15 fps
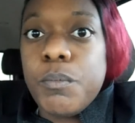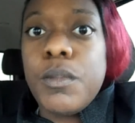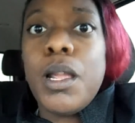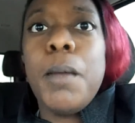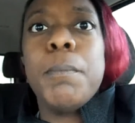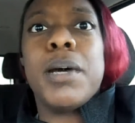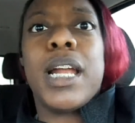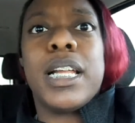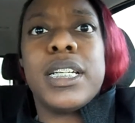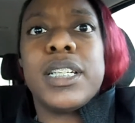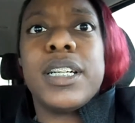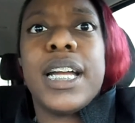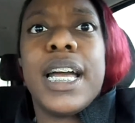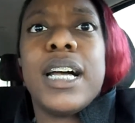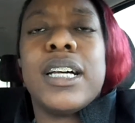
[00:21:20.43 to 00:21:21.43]
But I learned
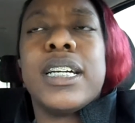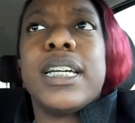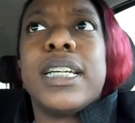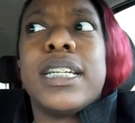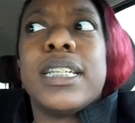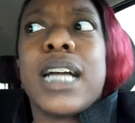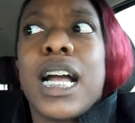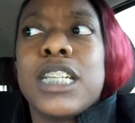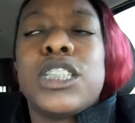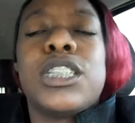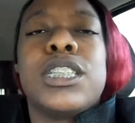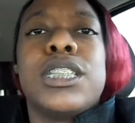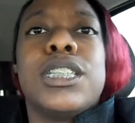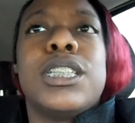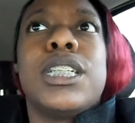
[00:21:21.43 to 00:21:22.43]
how, and I
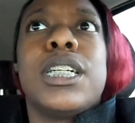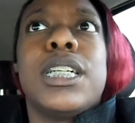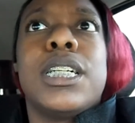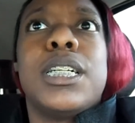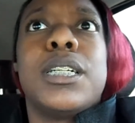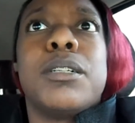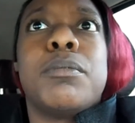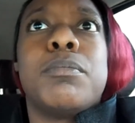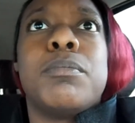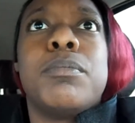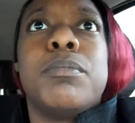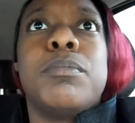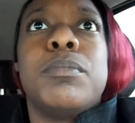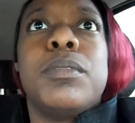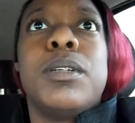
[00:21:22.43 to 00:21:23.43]
should.
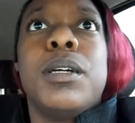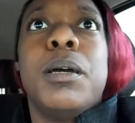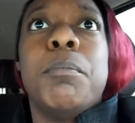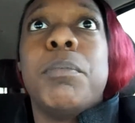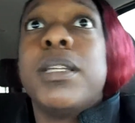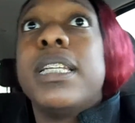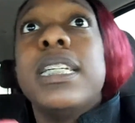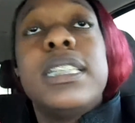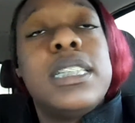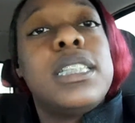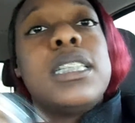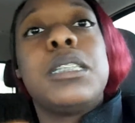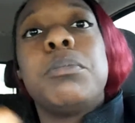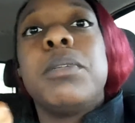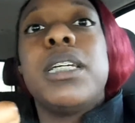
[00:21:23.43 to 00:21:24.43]
But this is
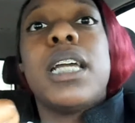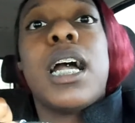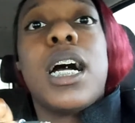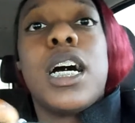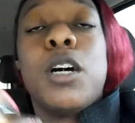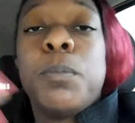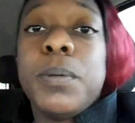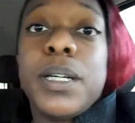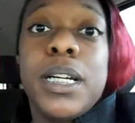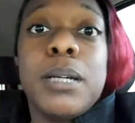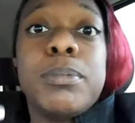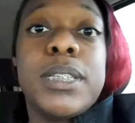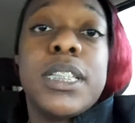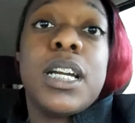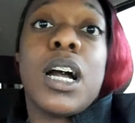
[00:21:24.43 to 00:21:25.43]
just me, y'all, opening up
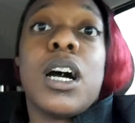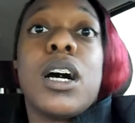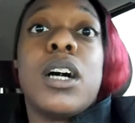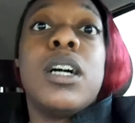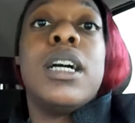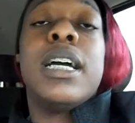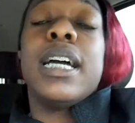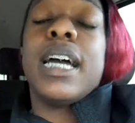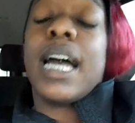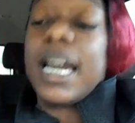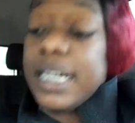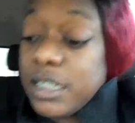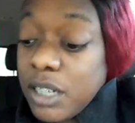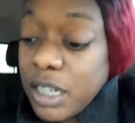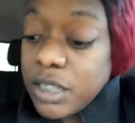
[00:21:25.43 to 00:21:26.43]
to y'all. I
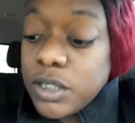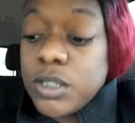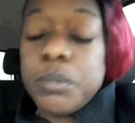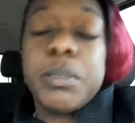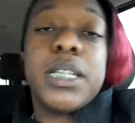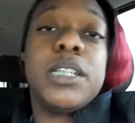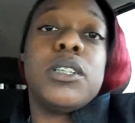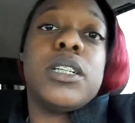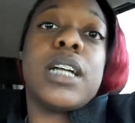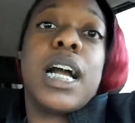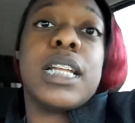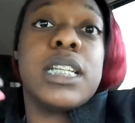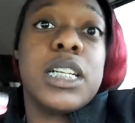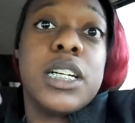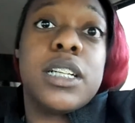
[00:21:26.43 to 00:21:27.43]
didn't know how to do a money order. I
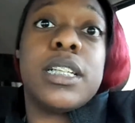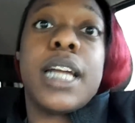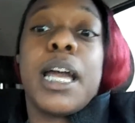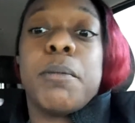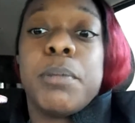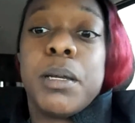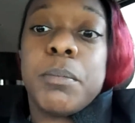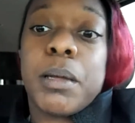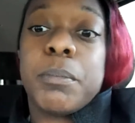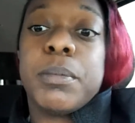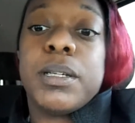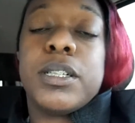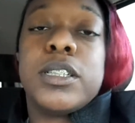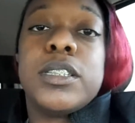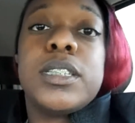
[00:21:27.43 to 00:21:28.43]
learned. Now I'm paying my
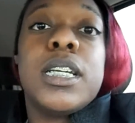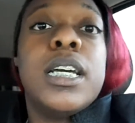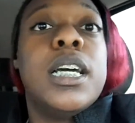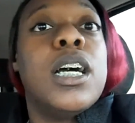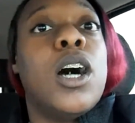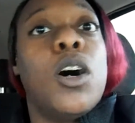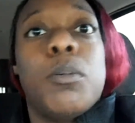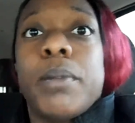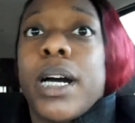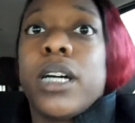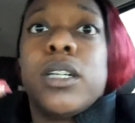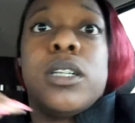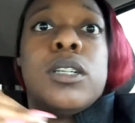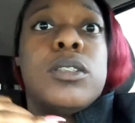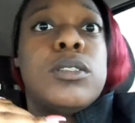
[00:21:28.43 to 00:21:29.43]
bills on my
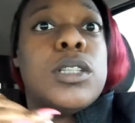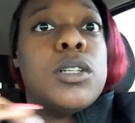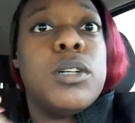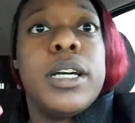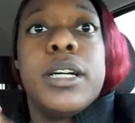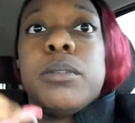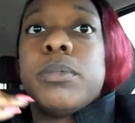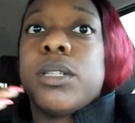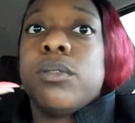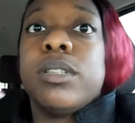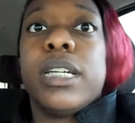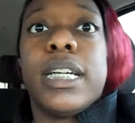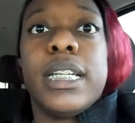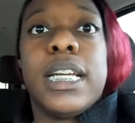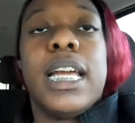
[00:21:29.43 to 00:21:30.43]
own. No help, no
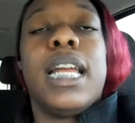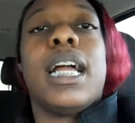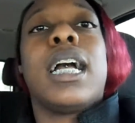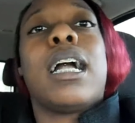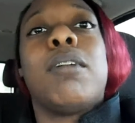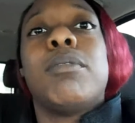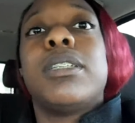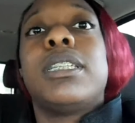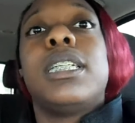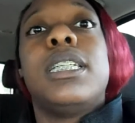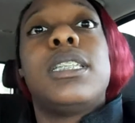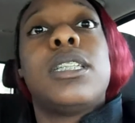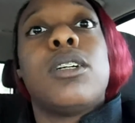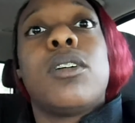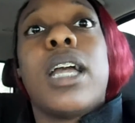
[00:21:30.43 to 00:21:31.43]
nothing. And I got receipts,
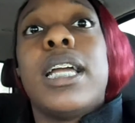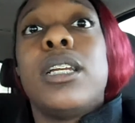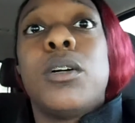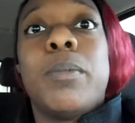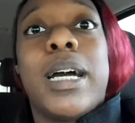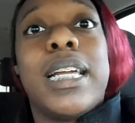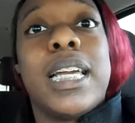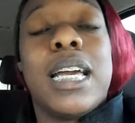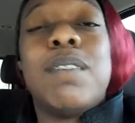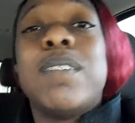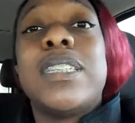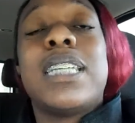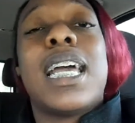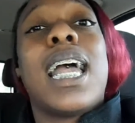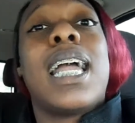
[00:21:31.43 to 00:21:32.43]
so can't nobody ever
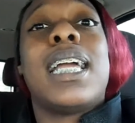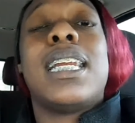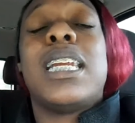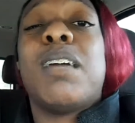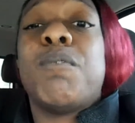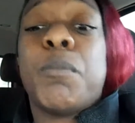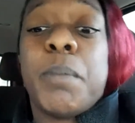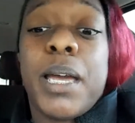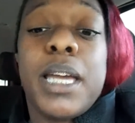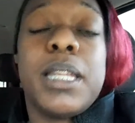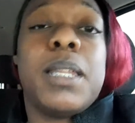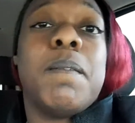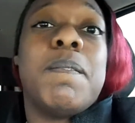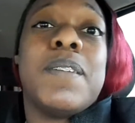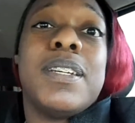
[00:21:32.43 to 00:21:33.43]
say I ain't never paid
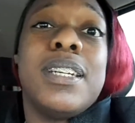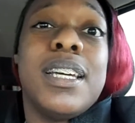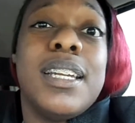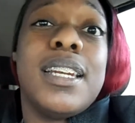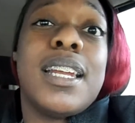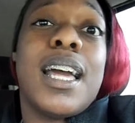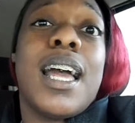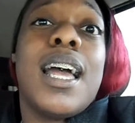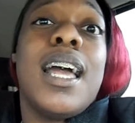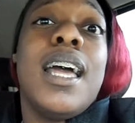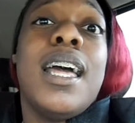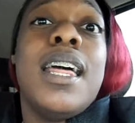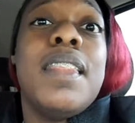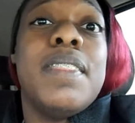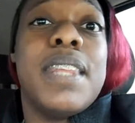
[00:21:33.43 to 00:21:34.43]
them for nothing
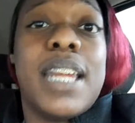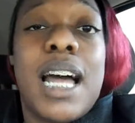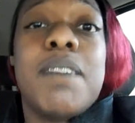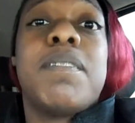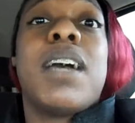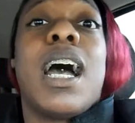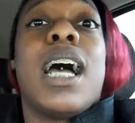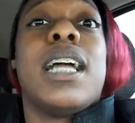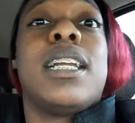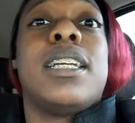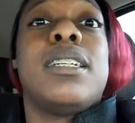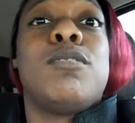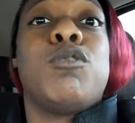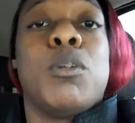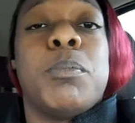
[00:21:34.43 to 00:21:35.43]
that I've got
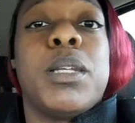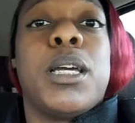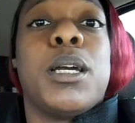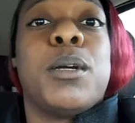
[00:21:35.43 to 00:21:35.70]
from them.